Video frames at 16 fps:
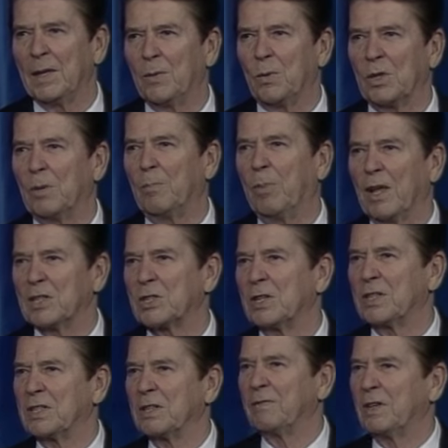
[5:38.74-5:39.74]
where the
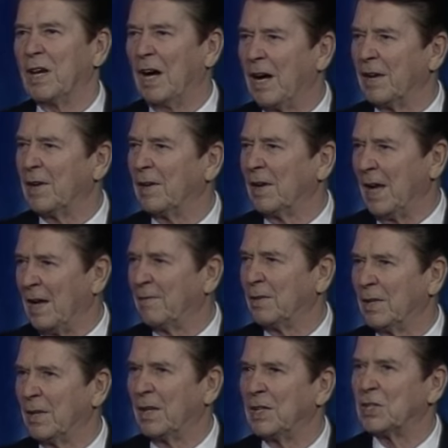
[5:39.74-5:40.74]
blessings of God are
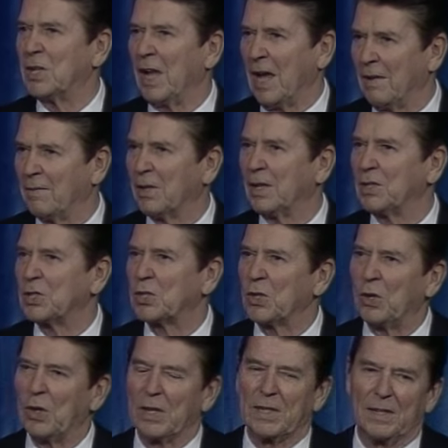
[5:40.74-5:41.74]
avidly, avidly
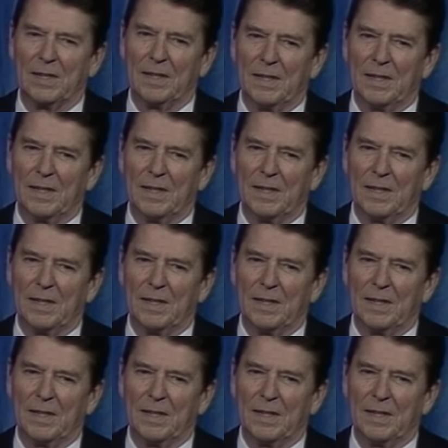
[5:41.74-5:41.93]
sought